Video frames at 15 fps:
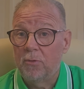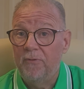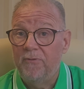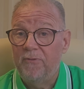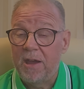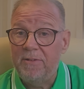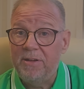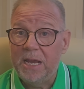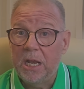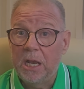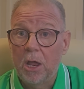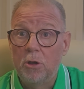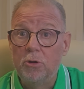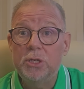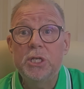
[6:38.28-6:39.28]
very
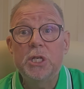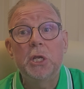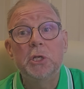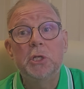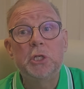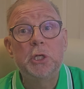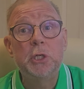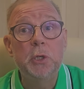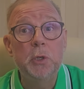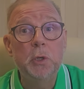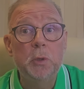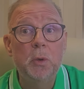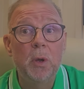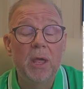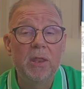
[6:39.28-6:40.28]
close
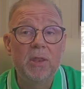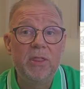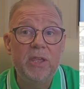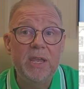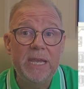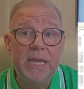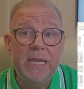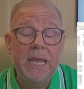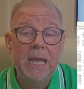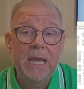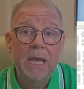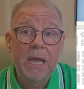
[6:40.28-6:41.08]
to the